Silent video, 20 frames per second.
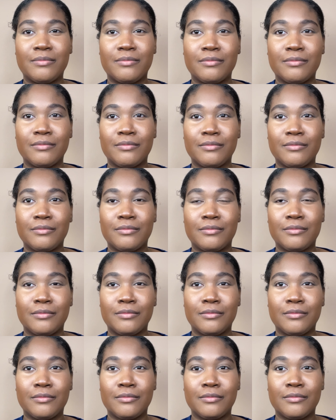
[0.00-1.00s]

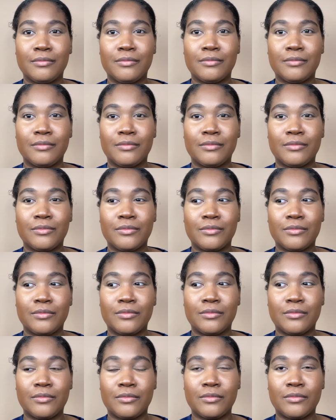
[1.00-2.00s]

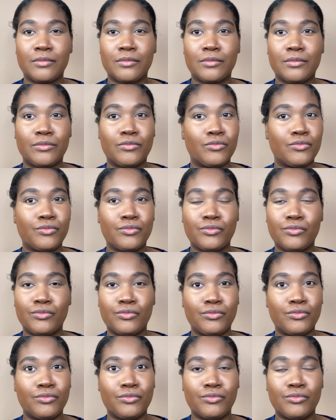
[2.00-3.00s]

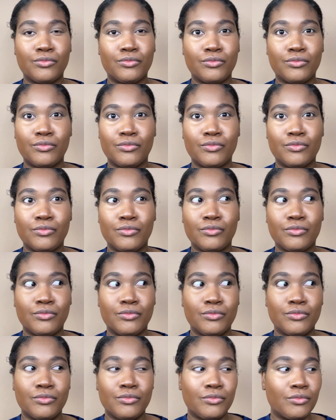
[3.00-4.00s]

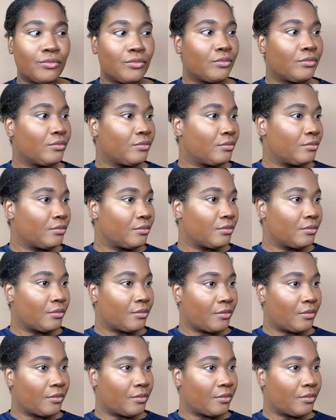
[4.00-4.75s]
[no speech]